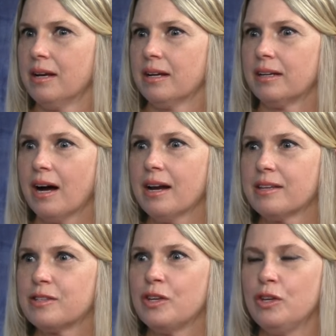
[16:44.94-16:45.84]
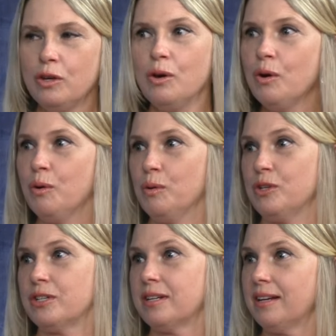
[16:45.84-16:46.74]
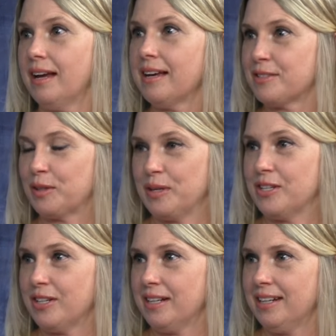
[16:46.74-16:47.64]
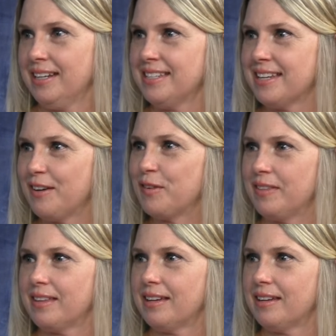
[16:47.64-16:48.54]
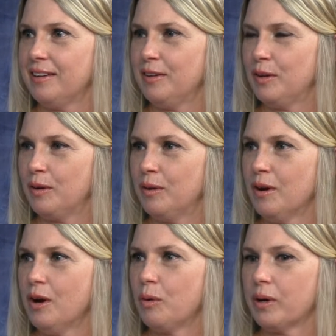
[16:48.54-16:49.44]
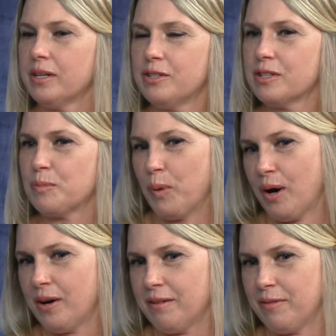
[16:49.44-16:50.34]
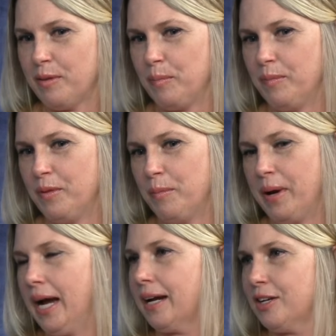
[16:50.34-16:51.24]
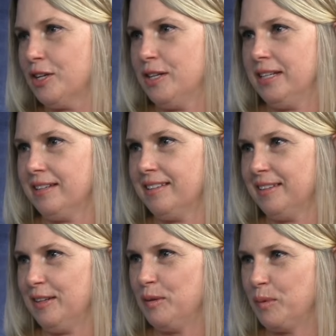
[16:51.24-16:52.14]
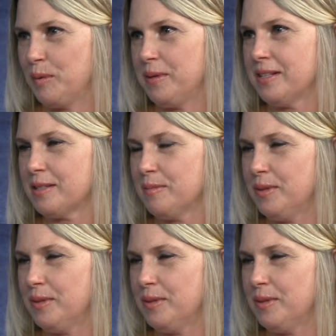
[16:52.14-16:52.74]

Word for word: God is huge as a Christian, he's everything, you know, or he's just part of the, the package deal in Mormonism.